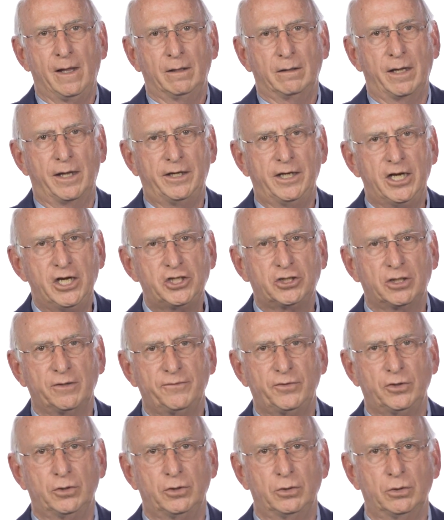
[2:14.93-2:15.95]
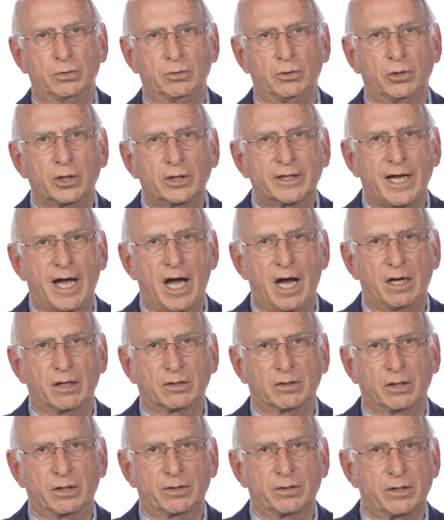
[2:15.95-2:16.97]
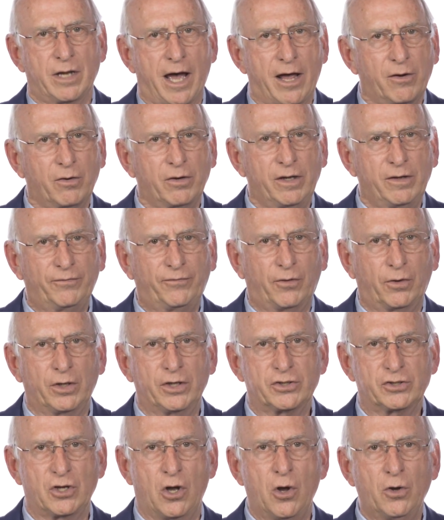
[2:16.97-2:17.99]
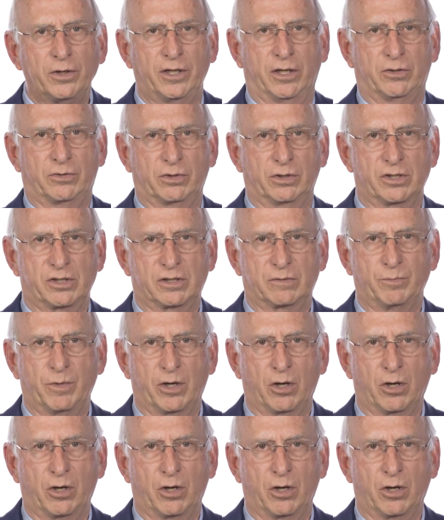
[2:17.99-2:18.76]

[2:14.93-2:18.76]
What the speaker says: "Let each of you look out not only for his own interest,